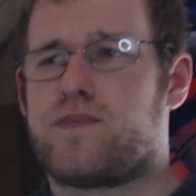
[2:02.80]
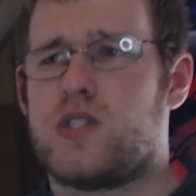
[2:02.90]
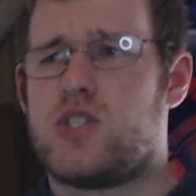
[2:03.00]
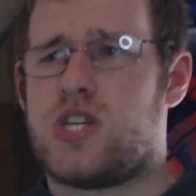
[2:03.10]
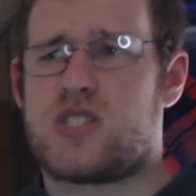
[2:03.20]

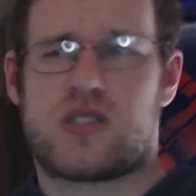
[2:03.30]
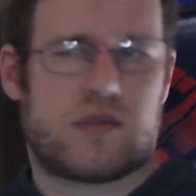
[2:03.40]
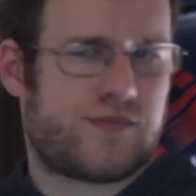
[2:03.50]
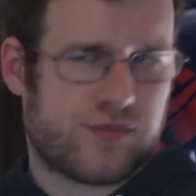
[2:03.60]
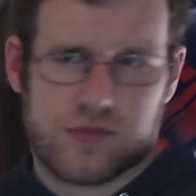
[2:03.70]
Just,
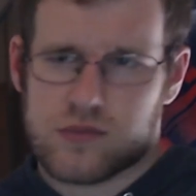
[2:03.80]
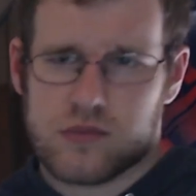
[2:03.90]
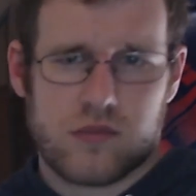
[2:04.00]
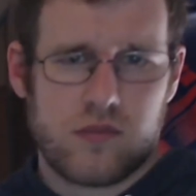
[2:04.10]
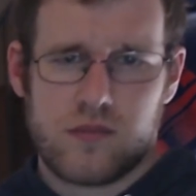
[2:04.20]

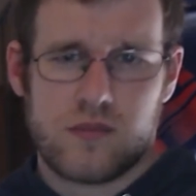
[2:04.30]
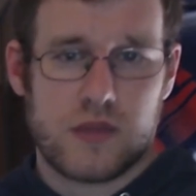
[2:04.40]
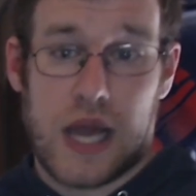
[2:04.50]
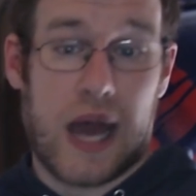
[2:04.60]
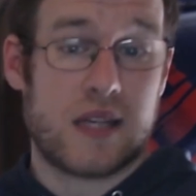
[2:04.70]

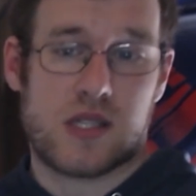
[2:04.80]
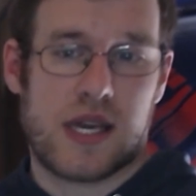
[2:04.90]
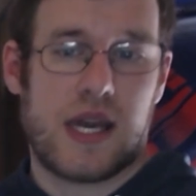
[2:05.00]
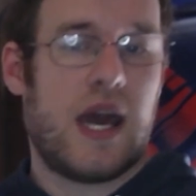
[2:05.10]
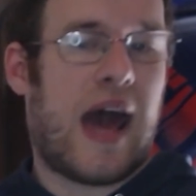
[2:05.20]

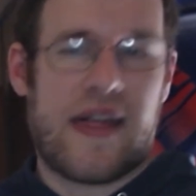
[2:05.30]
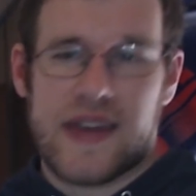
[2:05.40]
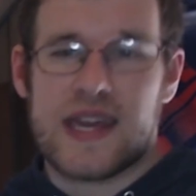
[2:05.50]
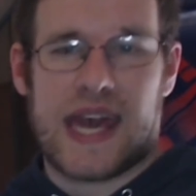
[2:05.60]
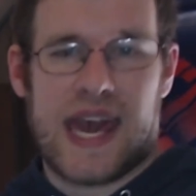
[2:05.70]
honestly, I
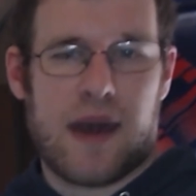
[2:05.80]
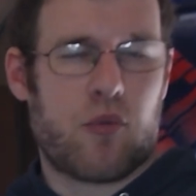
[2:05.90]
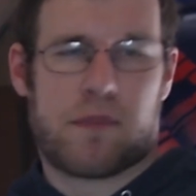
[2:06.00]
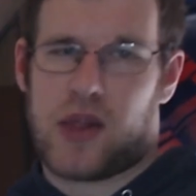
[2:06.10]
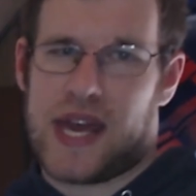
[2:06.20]
think Gam
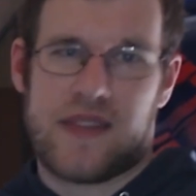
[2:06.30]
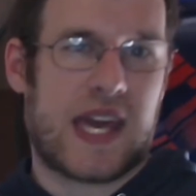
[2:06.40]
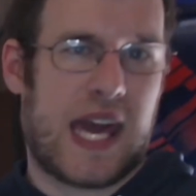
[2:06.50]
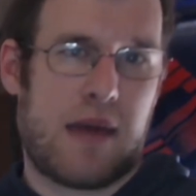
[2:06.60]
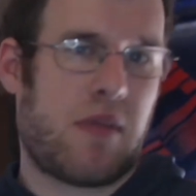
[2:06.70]
were playing the
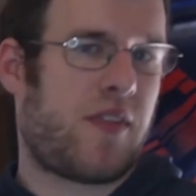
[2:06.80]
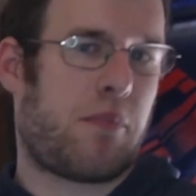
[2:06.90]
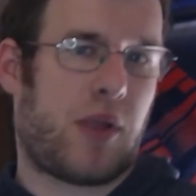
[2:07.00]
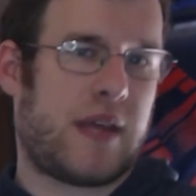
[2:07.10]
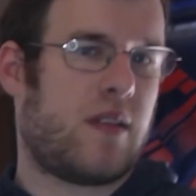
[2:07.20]
game that they
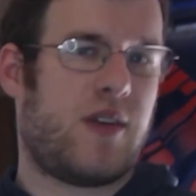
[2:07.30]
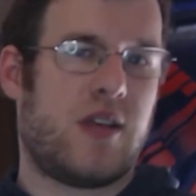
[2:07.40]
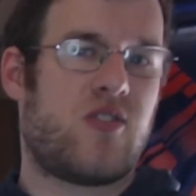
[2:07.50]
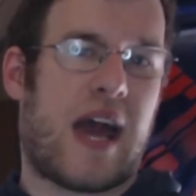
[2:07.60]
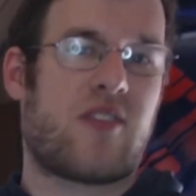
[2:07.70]
played in the
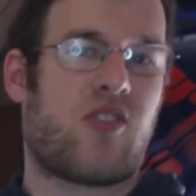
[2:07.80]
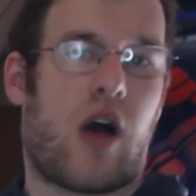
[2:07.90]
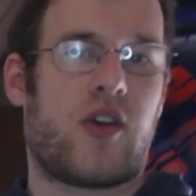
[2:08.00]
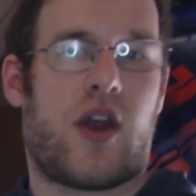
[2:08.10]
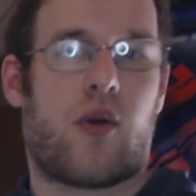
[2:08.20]
VCS
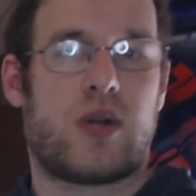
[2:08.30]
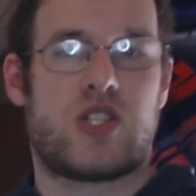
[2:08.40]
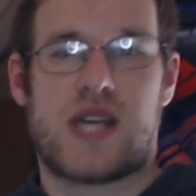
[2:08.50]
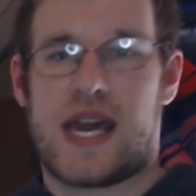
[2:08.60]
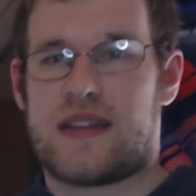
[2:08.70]
all year, which
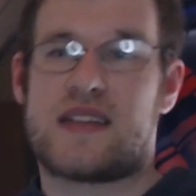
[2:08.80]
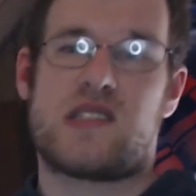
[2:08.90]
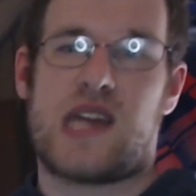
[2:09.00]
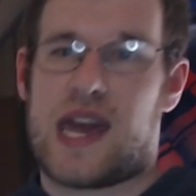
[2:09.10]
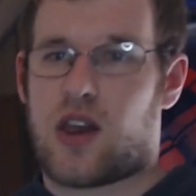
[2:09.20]
is, hey, let's
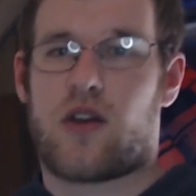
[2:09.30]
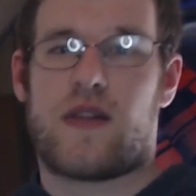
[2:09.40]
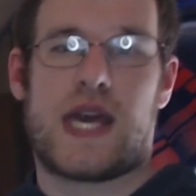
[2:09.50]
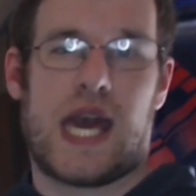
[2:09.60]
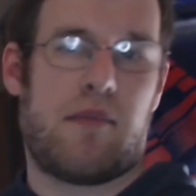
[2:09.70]
tank
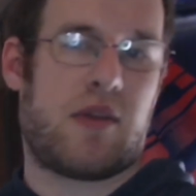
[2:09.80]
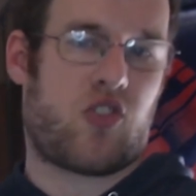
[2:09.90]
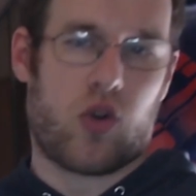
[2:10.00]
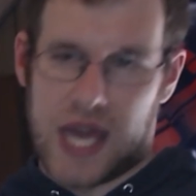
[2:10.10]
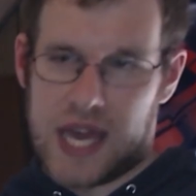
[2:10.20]
early game. It's
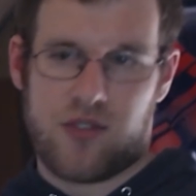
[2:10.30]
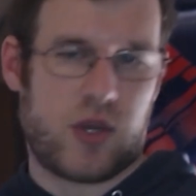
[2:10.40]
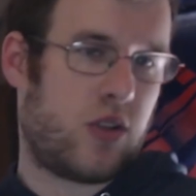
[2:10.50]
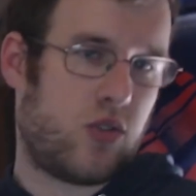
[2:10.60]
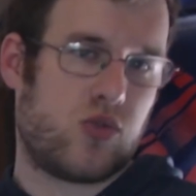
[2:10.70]
okay if we
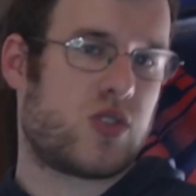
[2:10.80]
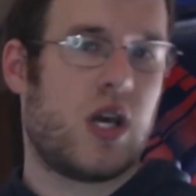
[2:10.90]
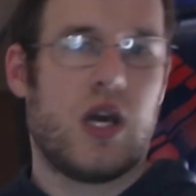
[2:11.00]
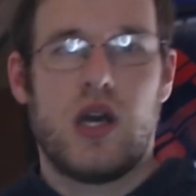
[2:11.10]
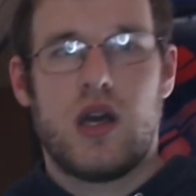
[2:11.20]
lose.
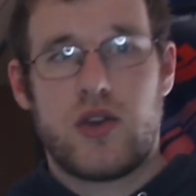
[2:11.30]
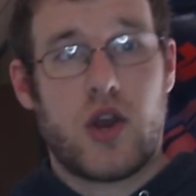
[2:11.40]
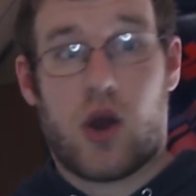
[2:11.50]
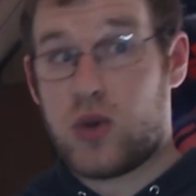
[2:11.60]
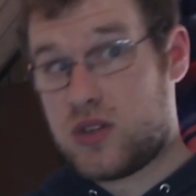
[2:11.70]

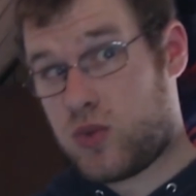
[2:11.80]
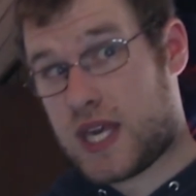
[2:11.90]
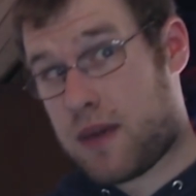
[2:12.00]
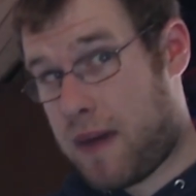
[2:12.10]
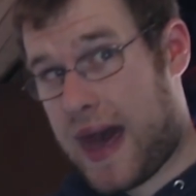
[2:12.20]
We
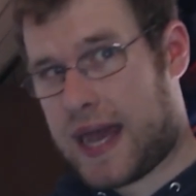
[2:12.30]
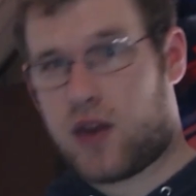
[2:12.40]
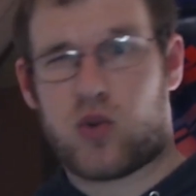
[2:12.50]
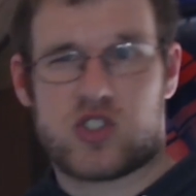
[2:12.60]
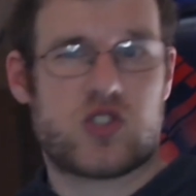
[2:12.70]
get behind.
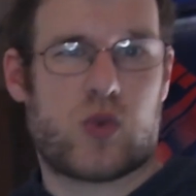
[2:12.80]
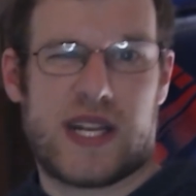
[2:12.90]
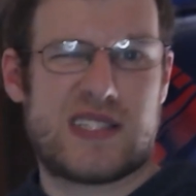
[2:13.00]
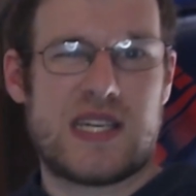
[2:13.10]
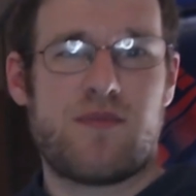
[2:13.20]
We'll just win
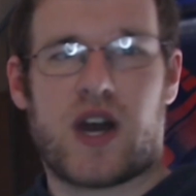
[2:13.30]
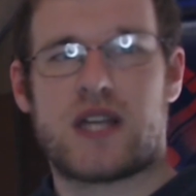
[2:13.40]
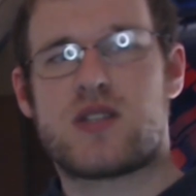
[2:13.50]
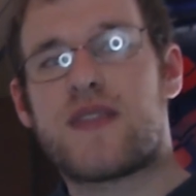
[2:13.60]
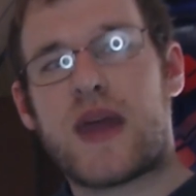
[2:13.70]
in team
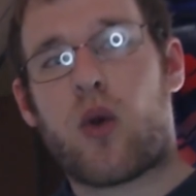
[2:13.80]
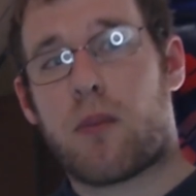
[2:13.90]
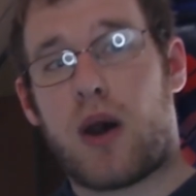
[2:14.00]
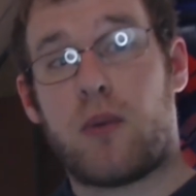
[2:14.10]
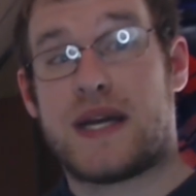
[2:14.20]
fights. And there were
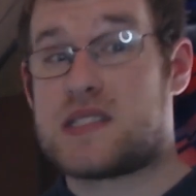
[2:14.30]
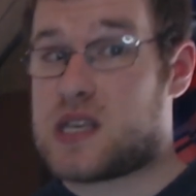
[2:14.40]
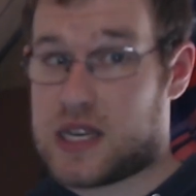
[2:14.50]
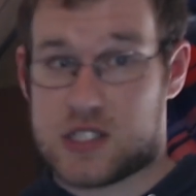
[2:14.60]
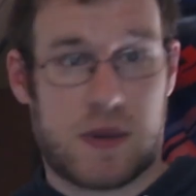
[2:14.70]
moments,
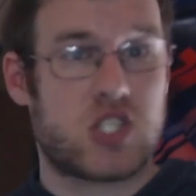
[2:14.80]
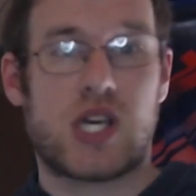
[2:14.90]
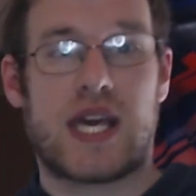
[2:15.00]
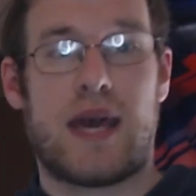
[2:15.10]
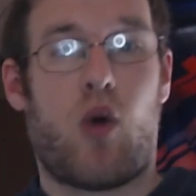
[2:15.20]
especially
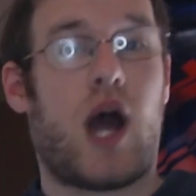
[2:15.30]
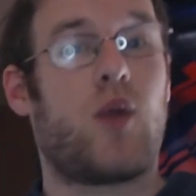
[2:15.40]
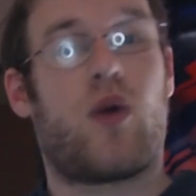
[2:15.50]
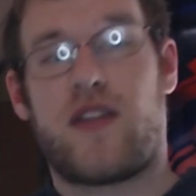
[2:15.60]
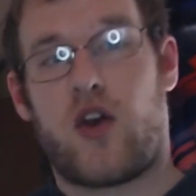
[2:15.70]
in Game 1,
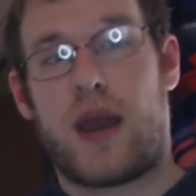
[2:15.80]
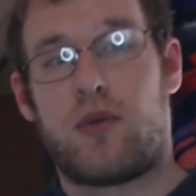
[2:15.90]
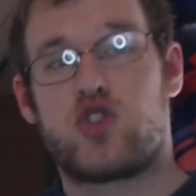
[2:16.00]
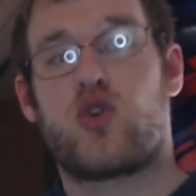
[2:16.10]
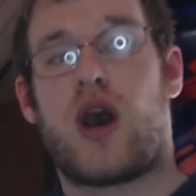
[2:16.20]
where they were able
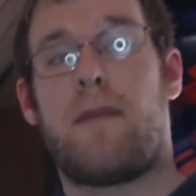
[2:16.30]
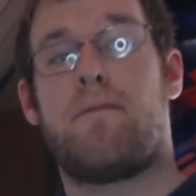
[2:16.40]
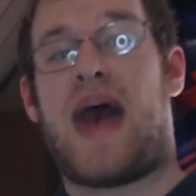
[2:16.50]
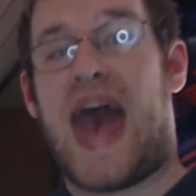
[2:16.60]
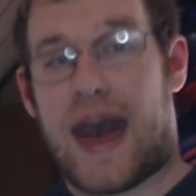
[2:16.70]
to come
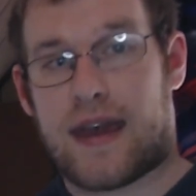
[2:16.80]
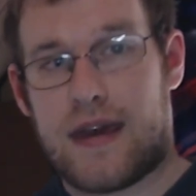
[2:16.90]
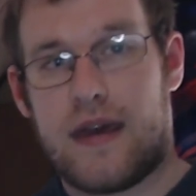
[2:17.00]
back